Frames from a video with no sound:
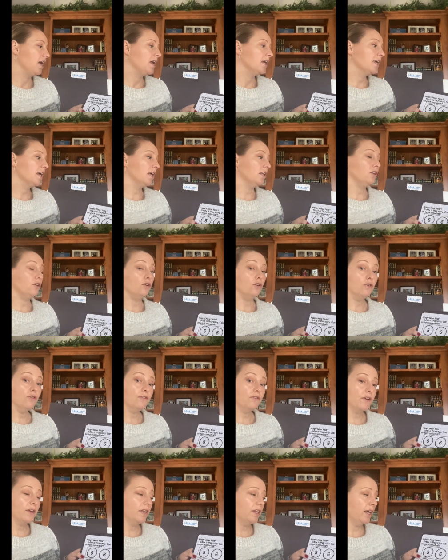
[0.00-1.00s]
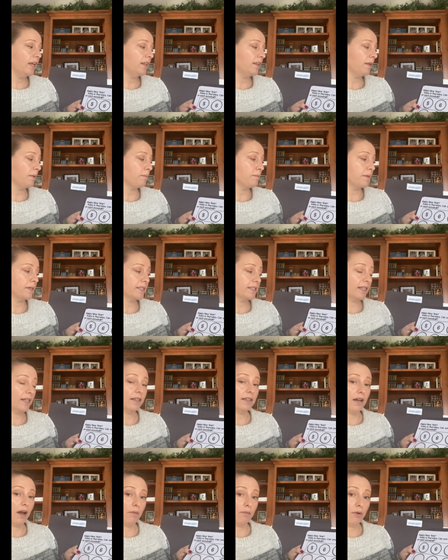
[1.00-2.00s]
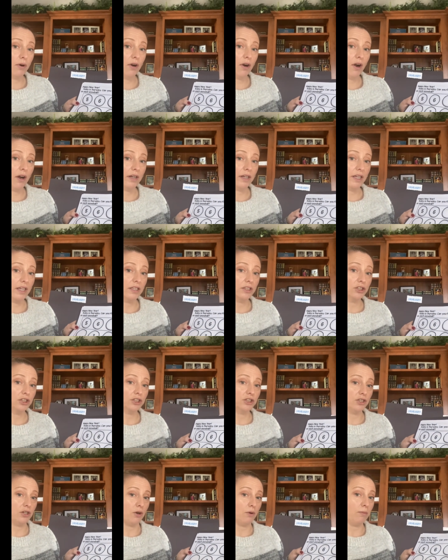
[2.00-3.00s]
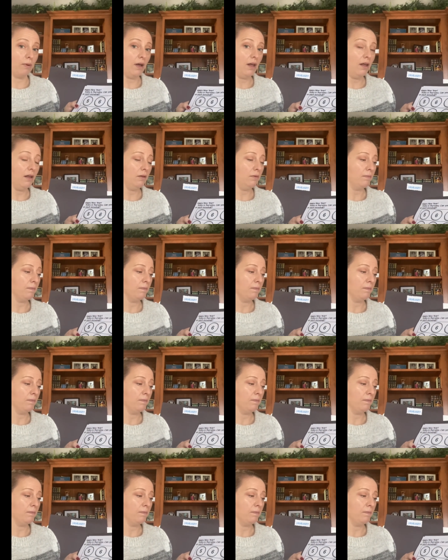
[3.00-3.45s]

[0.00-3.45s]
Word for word: Can you fill in the missing number on each snowball?